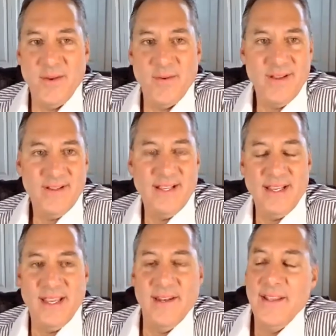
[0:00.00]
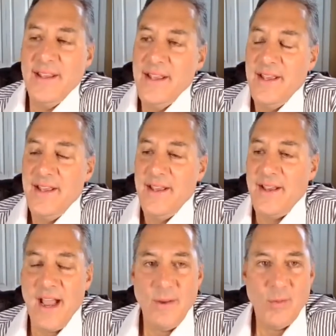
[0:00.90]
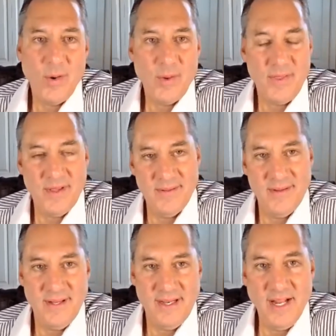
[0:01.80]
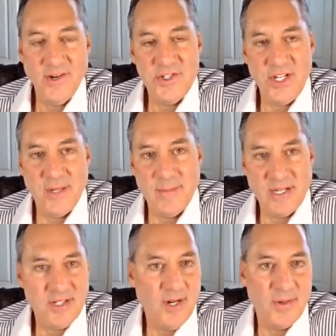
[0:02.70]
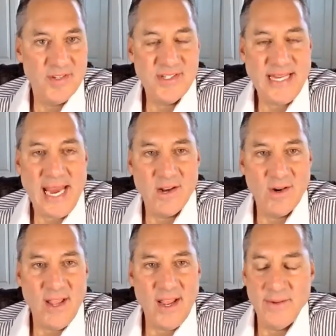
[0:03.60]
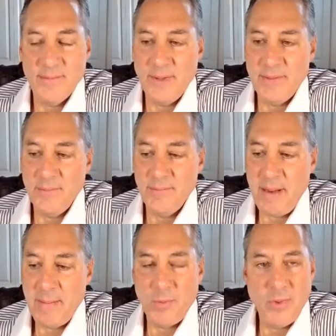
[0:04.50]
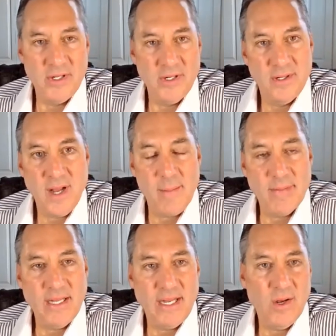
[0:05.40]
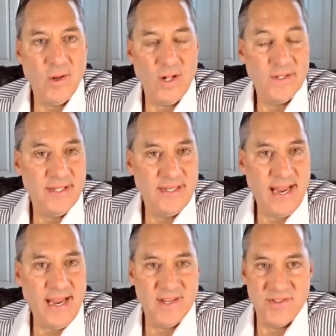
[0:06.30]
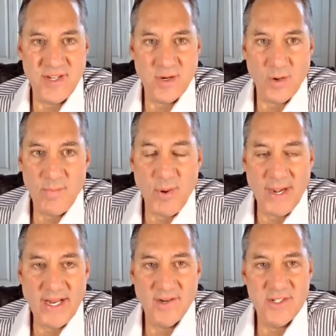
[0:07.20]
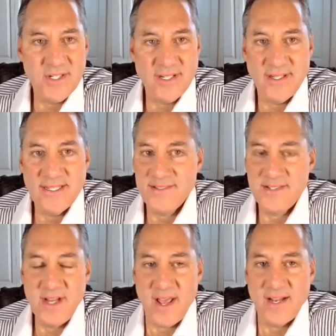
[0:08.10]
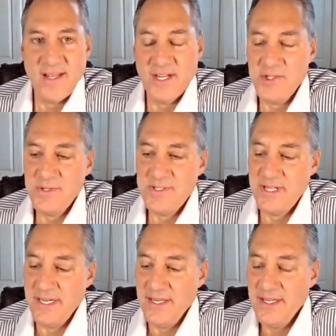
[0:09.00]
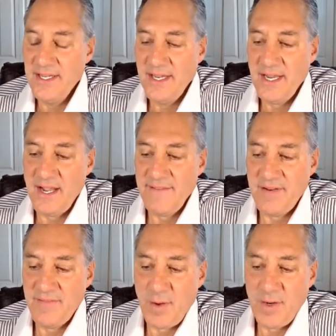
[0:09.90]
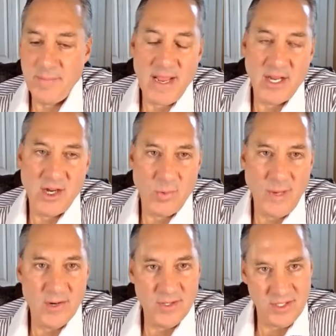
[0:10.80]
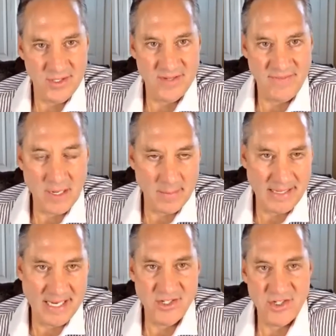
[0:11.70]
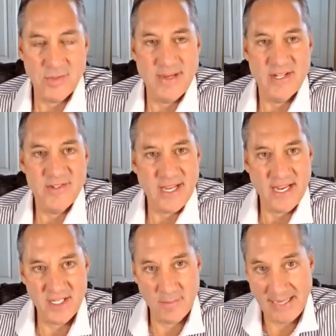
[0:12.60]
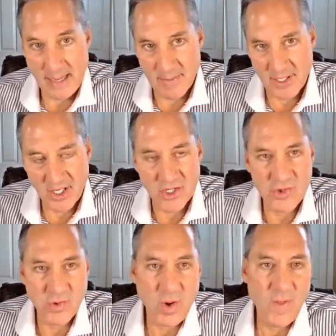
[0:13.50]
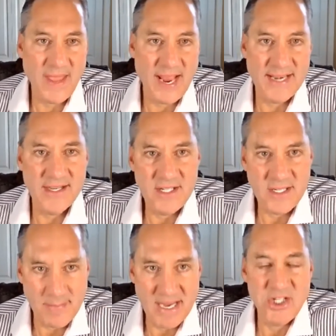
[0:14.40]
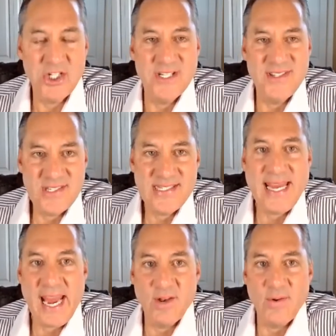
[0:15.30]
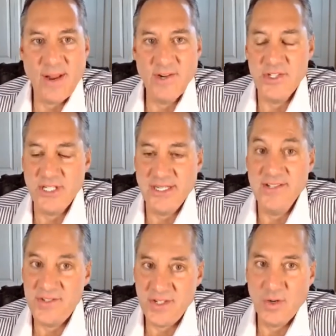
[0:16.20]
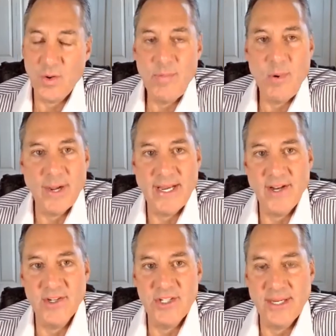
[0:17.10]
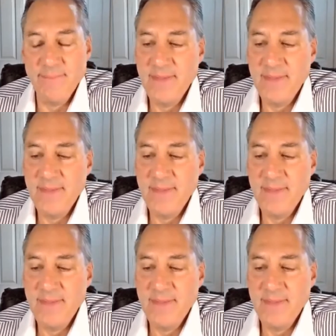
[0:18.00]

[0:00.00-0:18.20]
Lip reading: you again. I work with an energy dimension known as ScalarLight, what people would commonly call today a zero-point energy. It's not electricity. And I've devoted my career to developing instruments and to be able to control that dimension, scalar energy, zero-point energy.